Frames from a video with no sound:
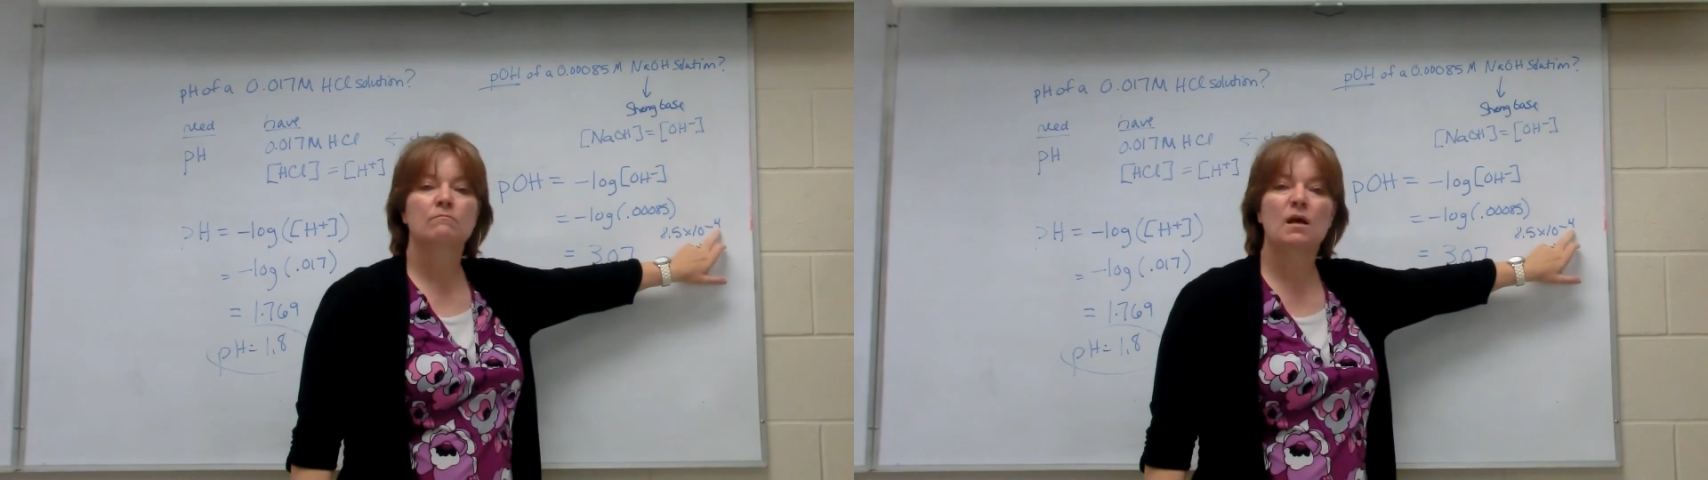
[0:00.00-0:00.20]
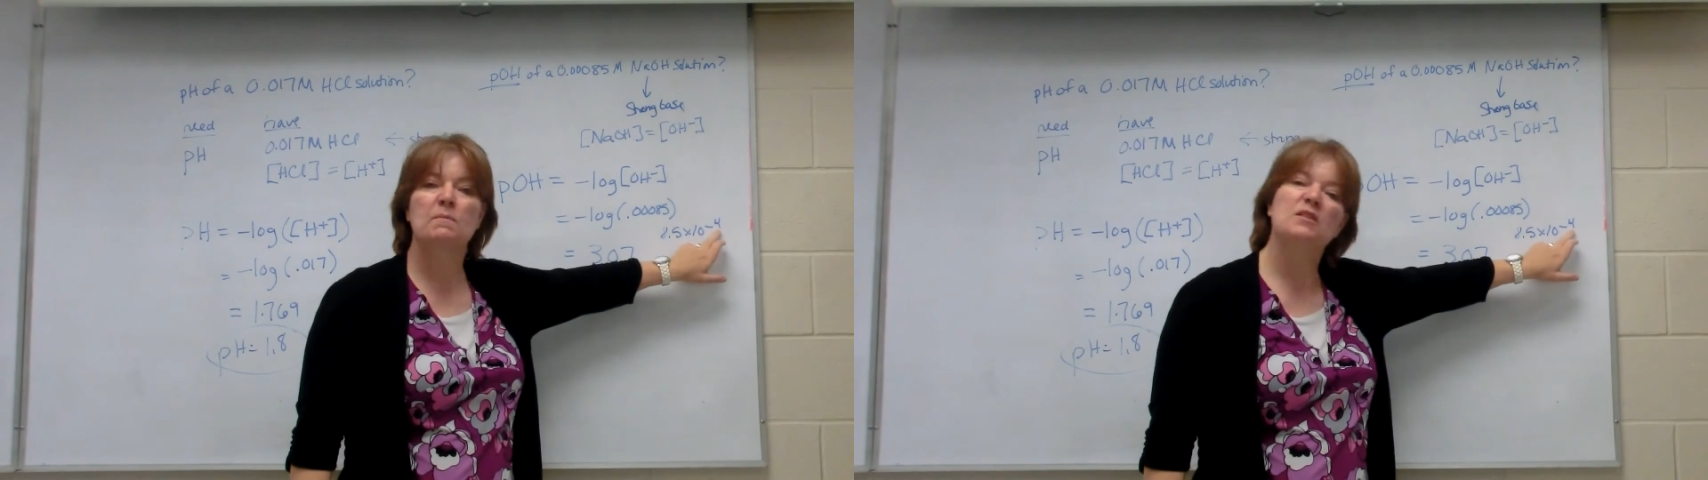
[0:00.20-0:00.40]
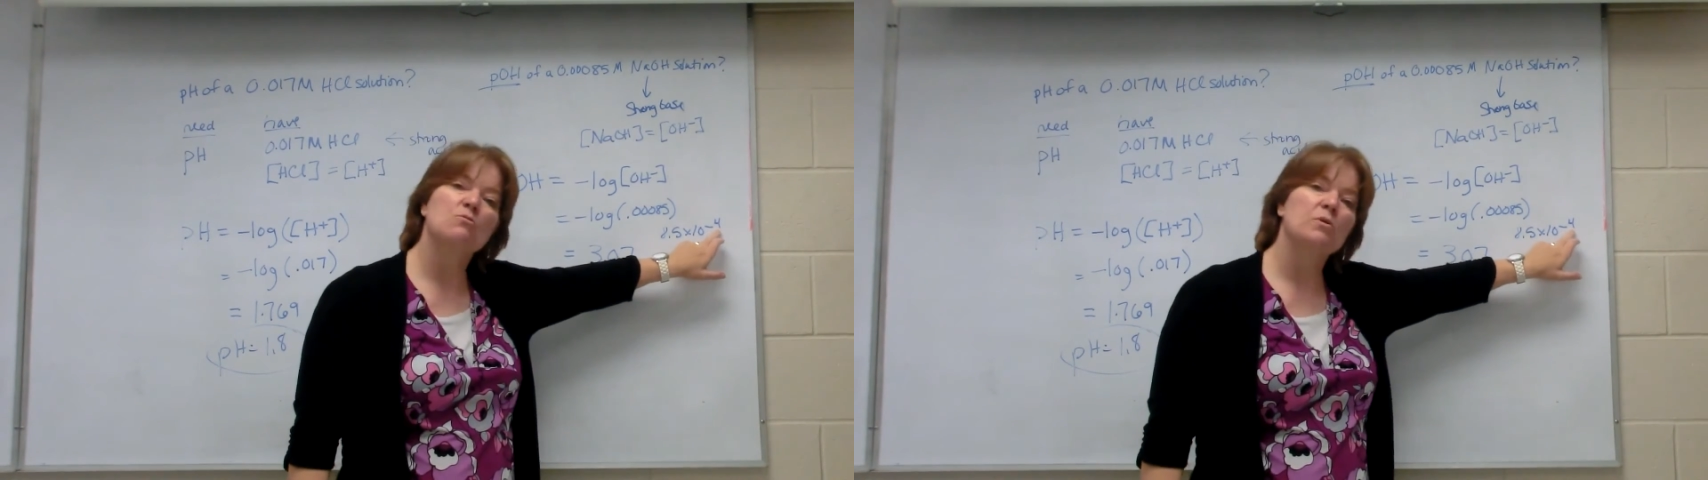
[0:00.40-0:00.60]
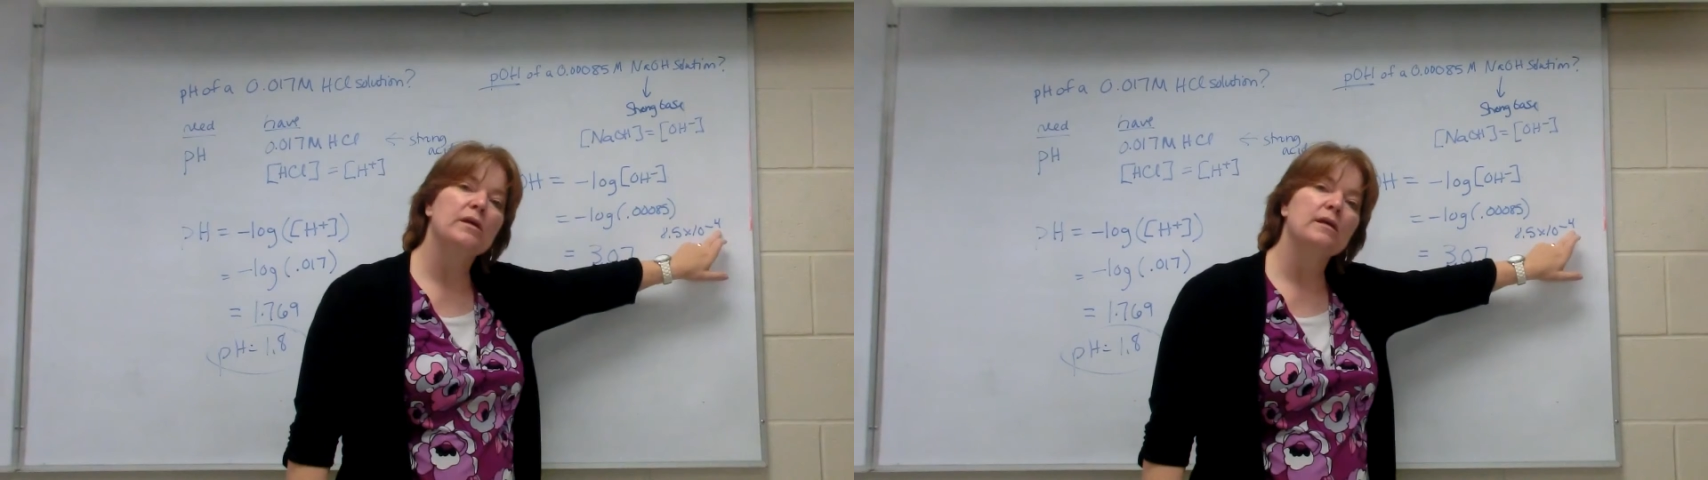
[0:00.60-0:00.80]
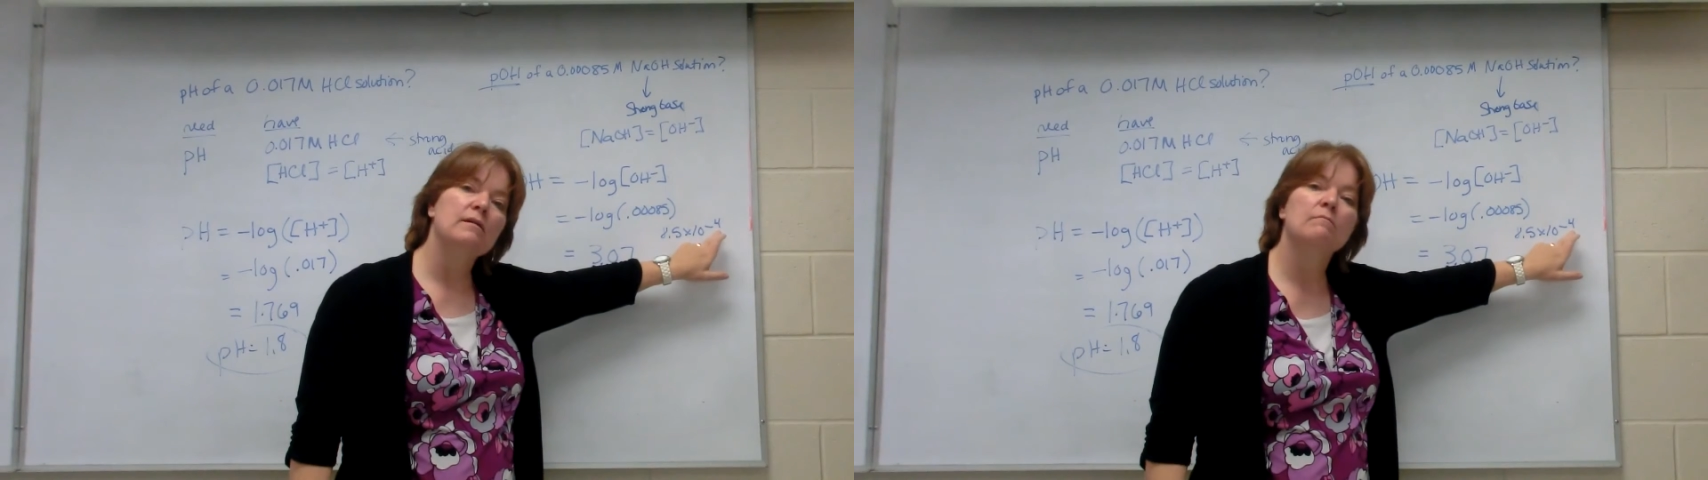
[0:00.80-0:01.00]
Might be
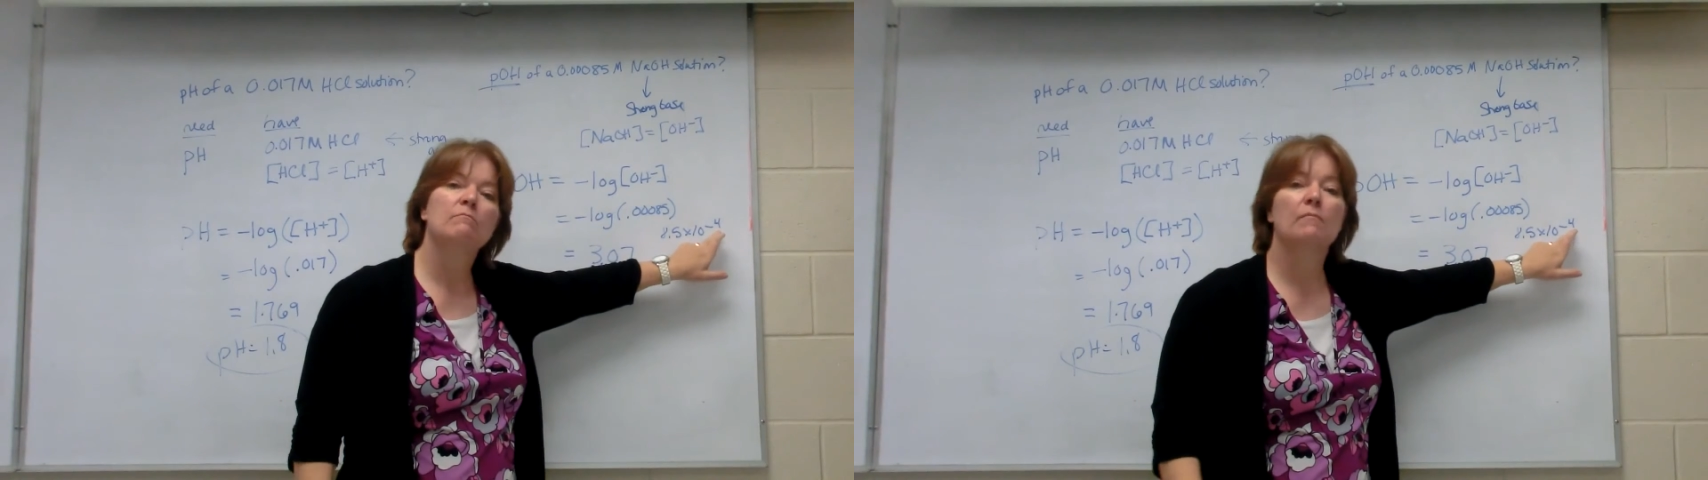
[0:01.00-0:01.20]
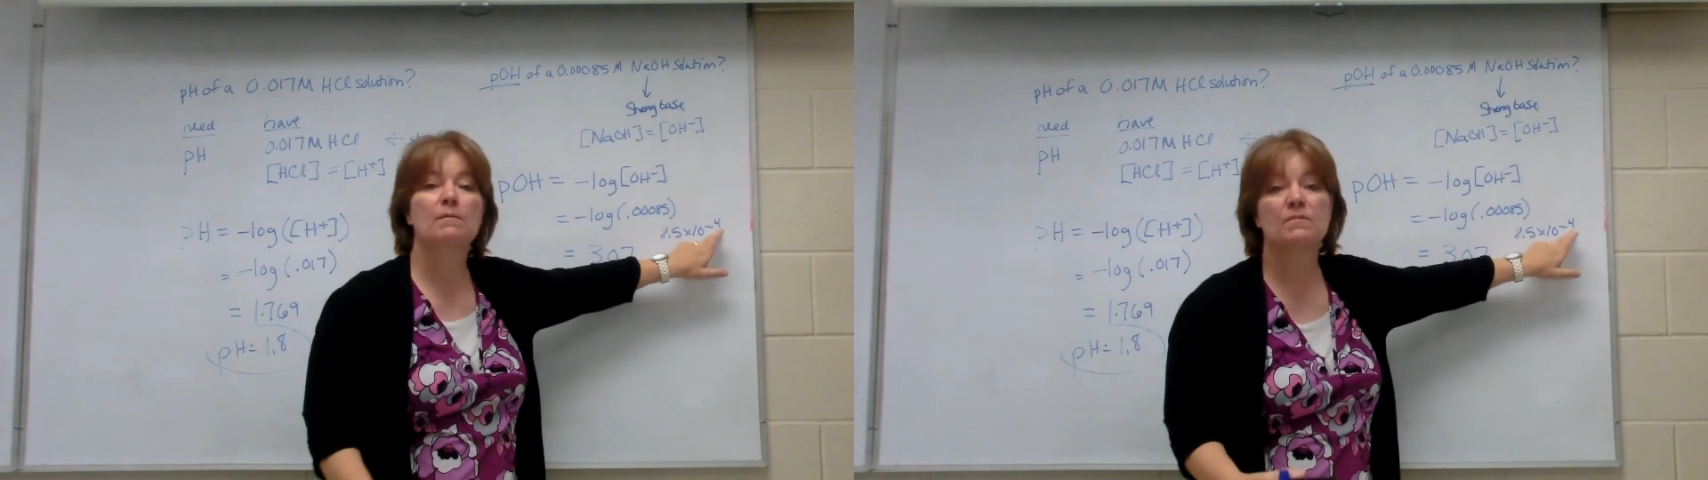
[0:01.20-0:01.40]
3, might